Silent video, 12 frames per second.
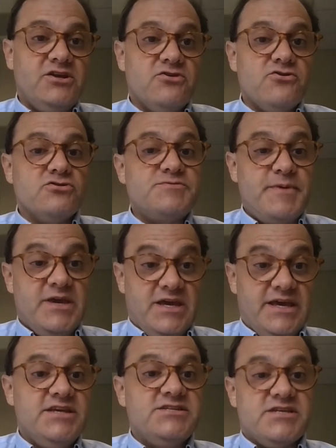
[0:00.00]
those
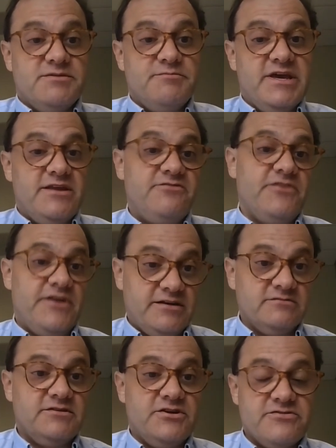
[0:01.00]
PEs can be infinite.